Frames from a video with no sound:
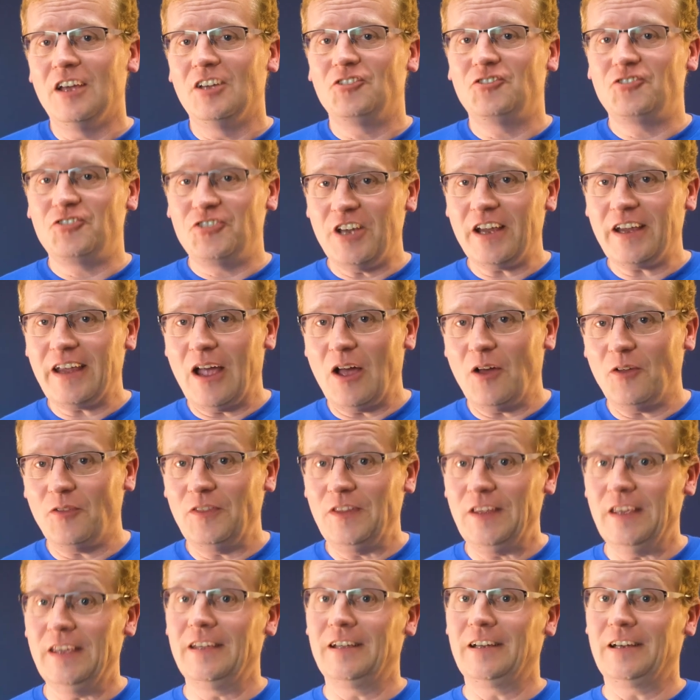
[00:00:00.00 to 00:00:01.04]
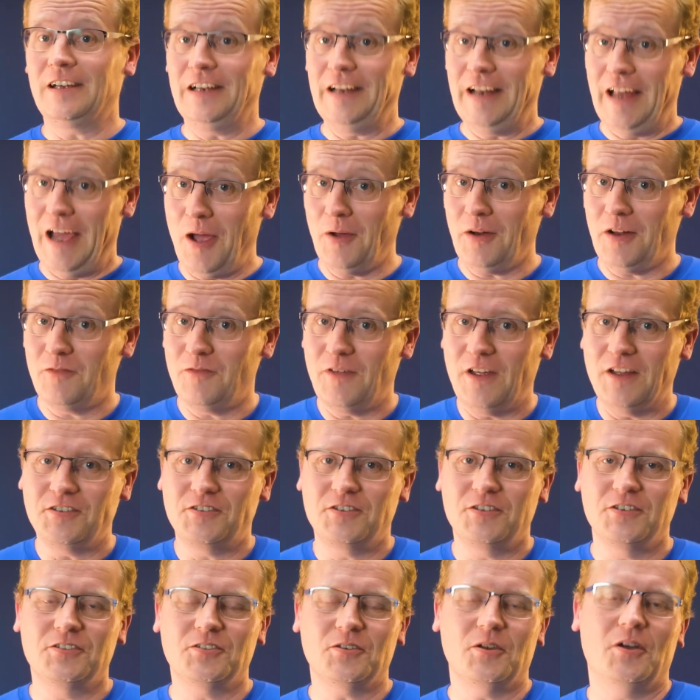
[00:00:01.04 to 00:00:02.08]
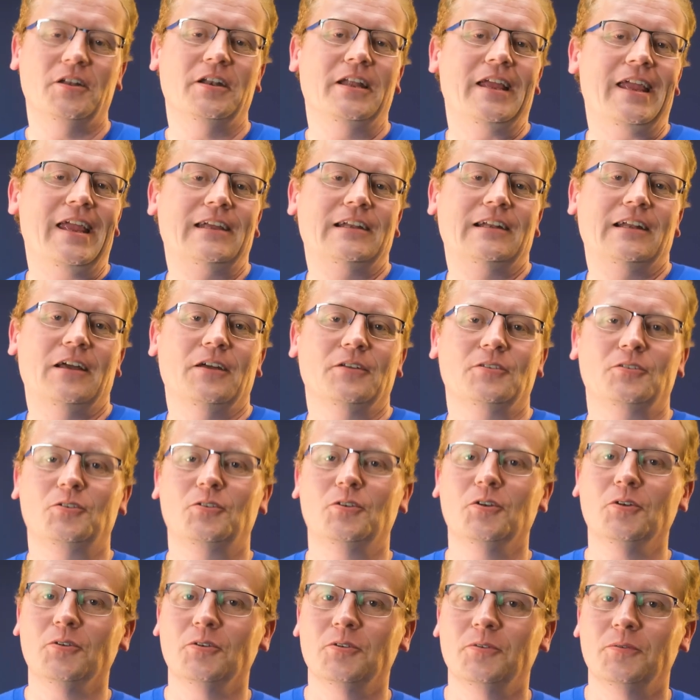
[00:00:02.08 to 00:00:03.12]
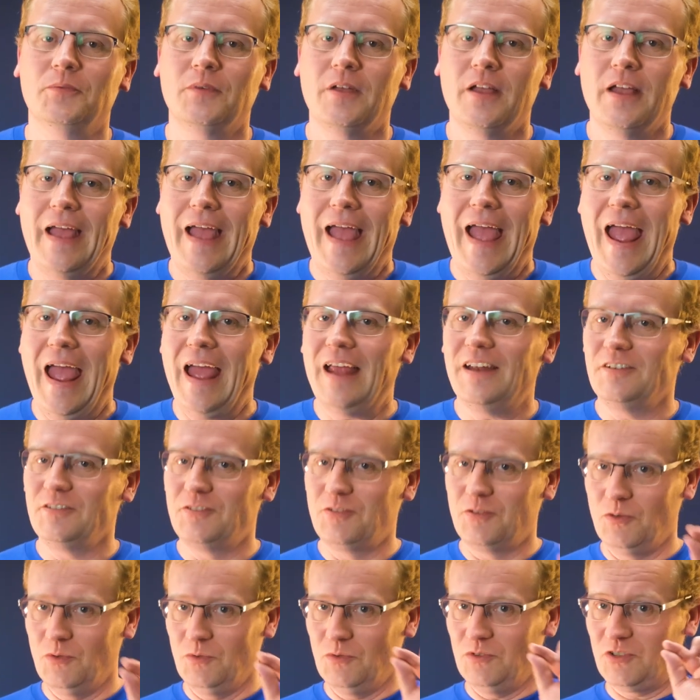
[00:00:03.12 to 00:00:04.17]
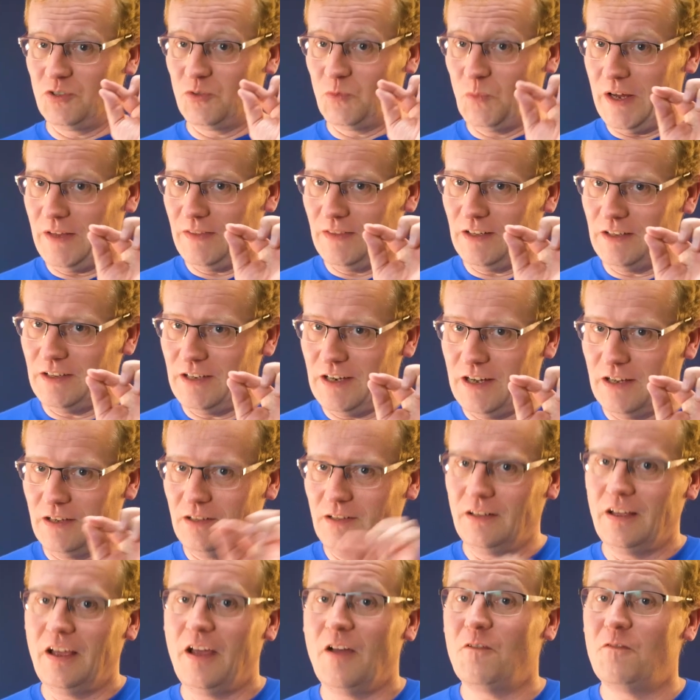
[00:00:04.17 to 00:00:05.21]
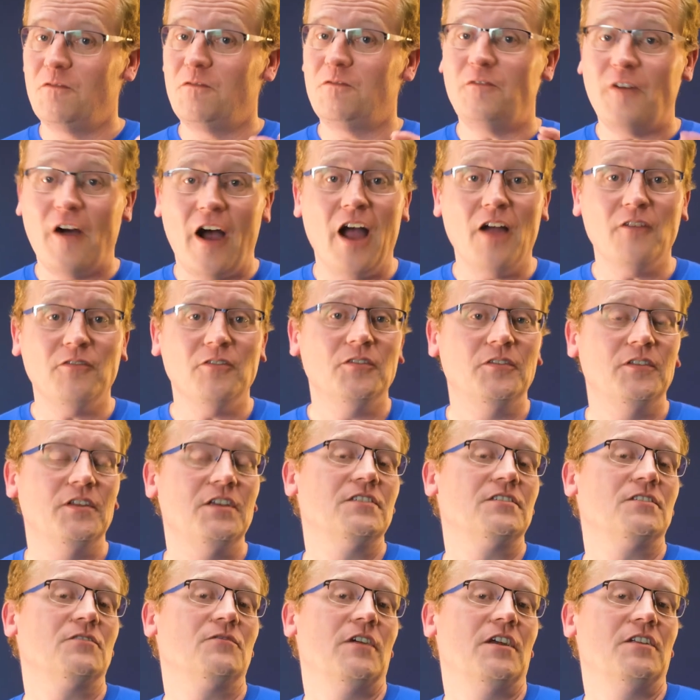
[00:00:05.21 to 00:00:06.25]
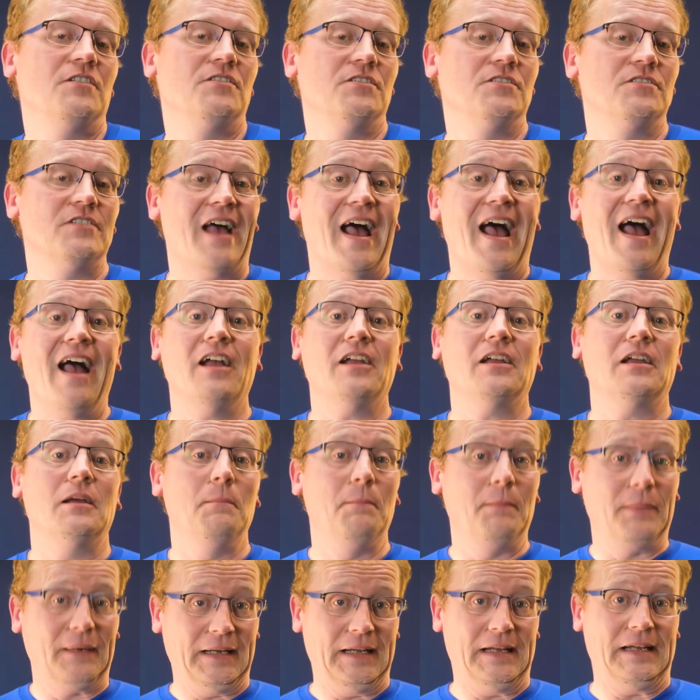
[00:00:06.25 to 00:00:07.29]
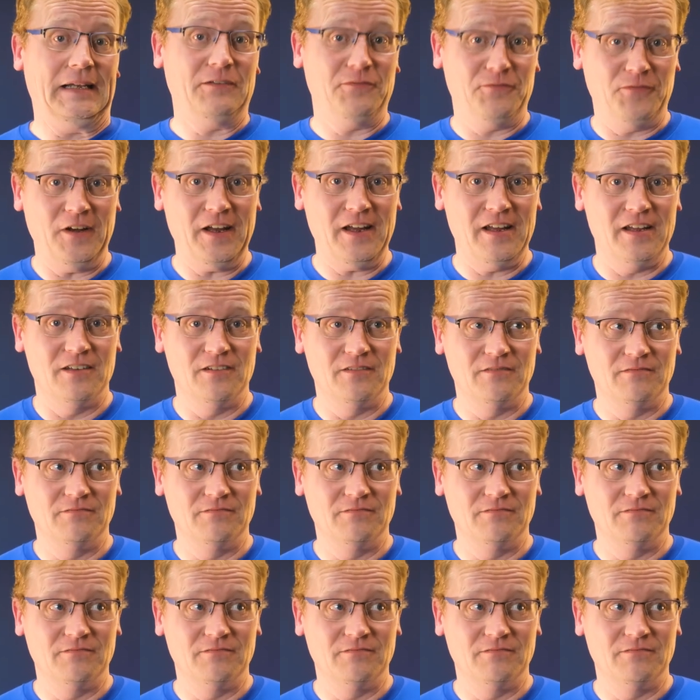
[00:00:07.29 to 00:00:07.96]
check out the cloud adventures on A Cloud Guru. And to sweeten the deal, five of these adventures are completely free